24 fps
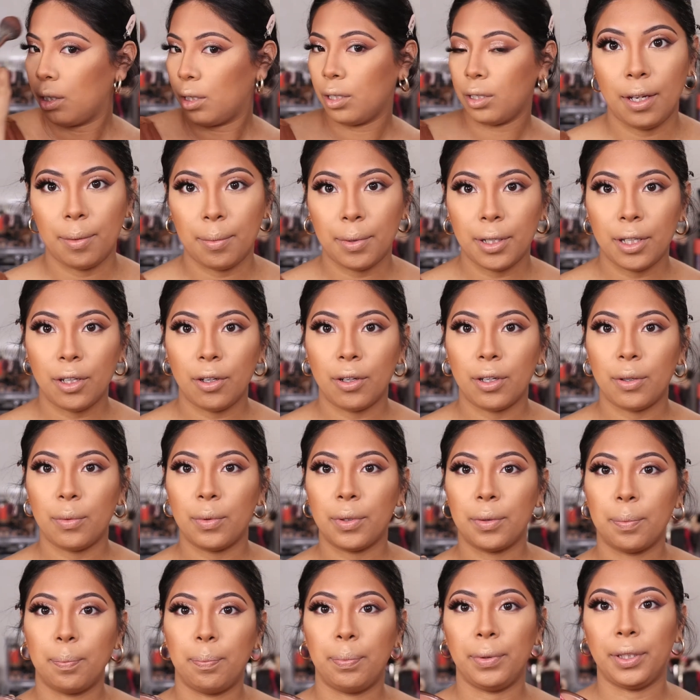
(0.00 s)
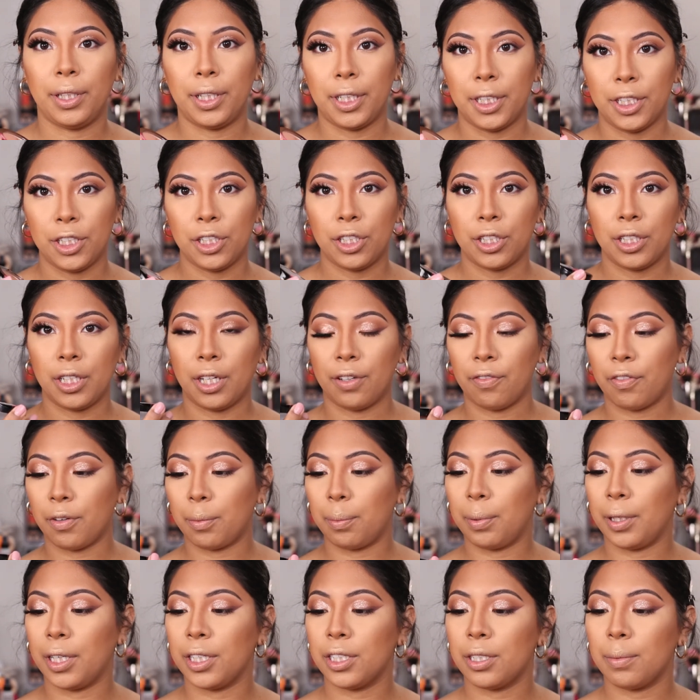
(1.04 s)
Now I'm going to go in with blush. Now for
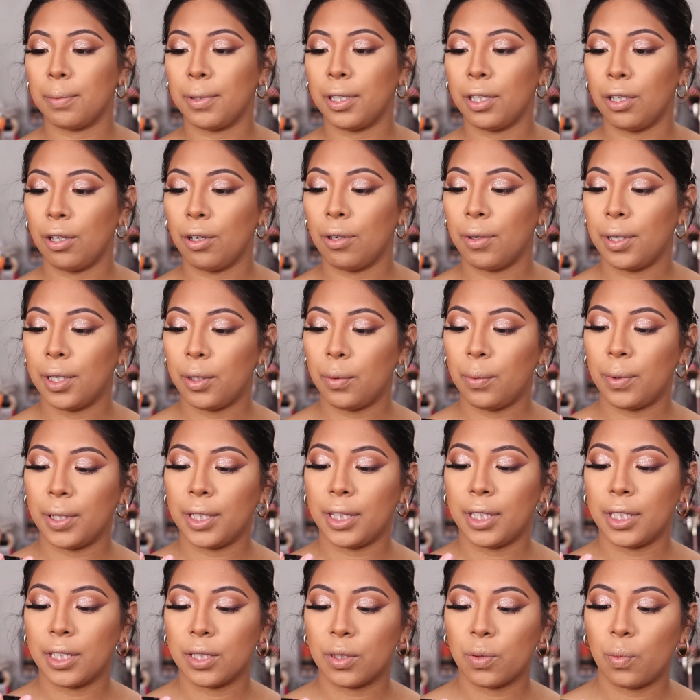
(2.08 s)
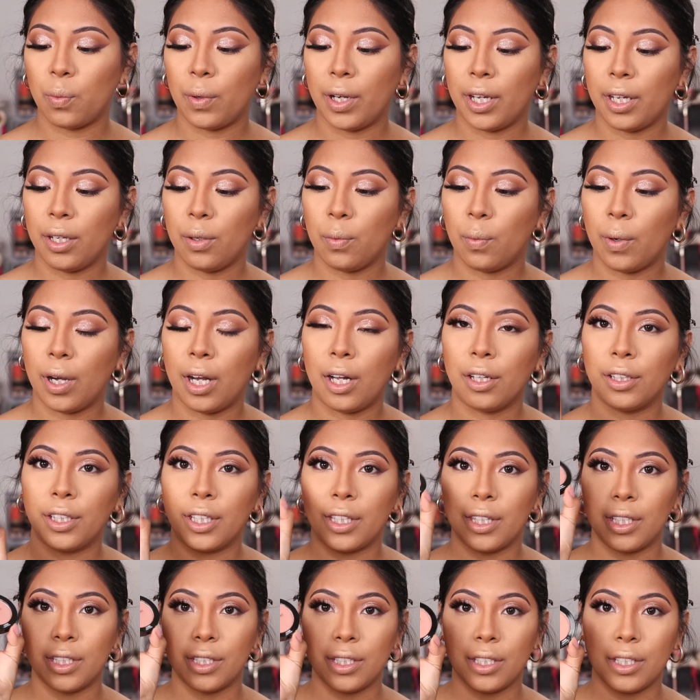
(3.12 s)
blush, I'm going to go in with this Wet n Wild.
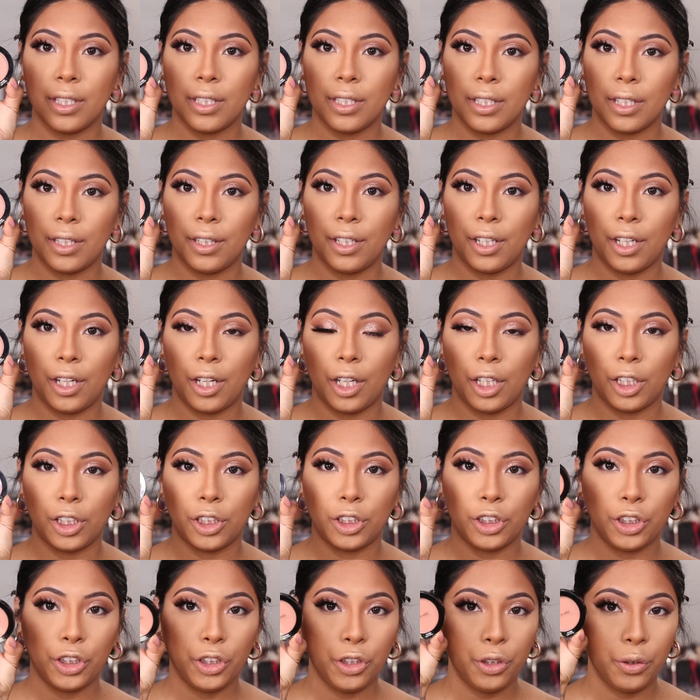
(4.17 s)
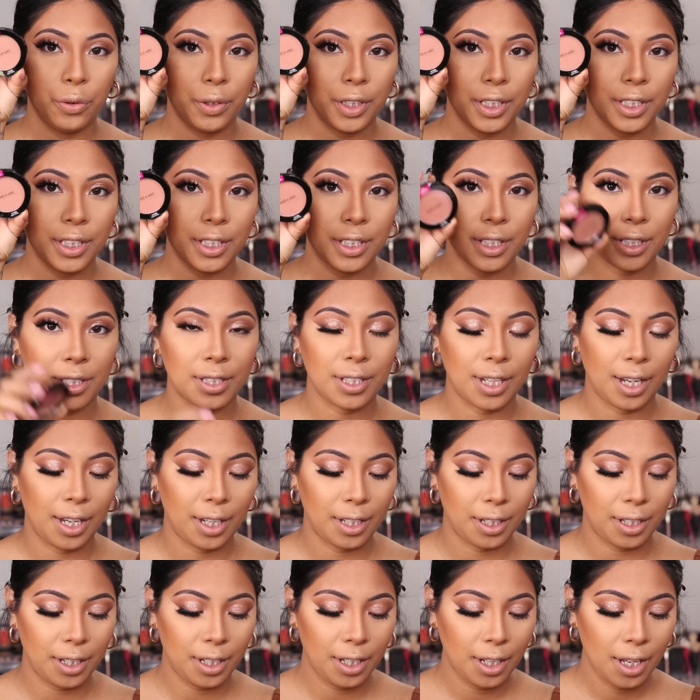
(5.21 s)
This is in the color Nudist
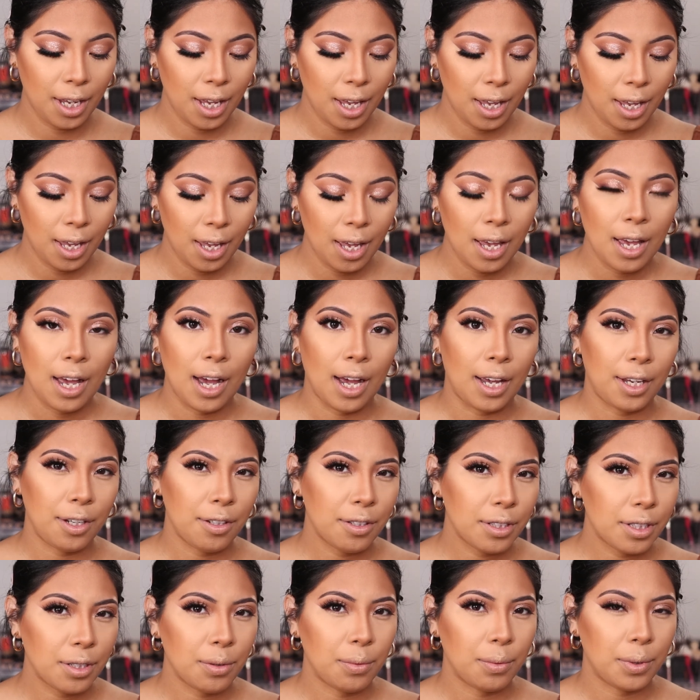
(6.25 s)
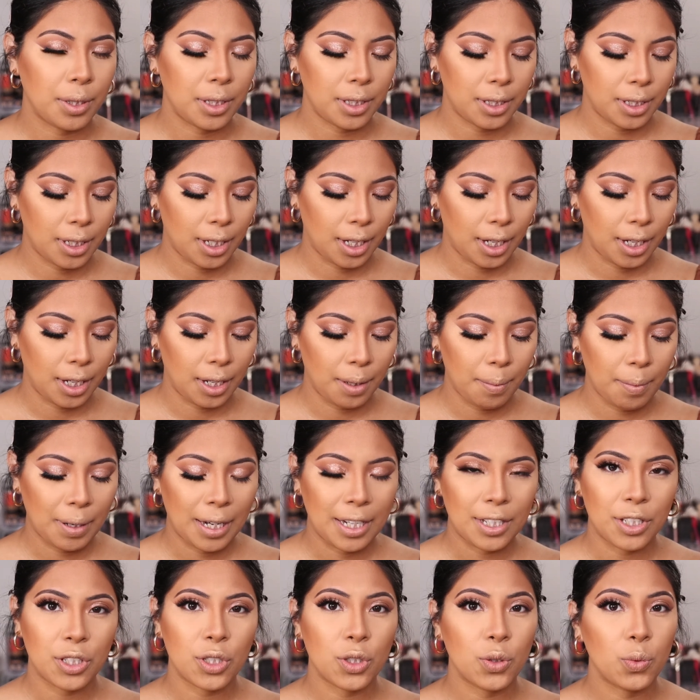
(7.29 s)
Society. I used it one time.
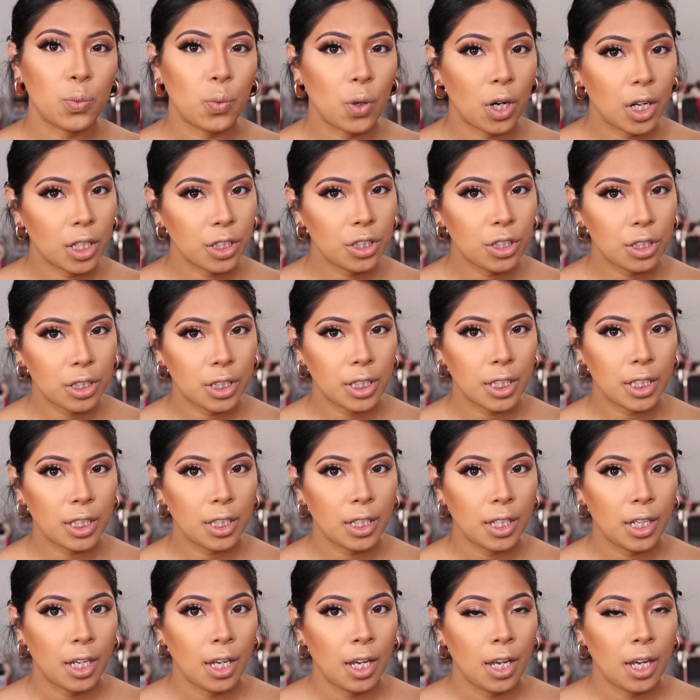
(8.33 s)
I swatched it.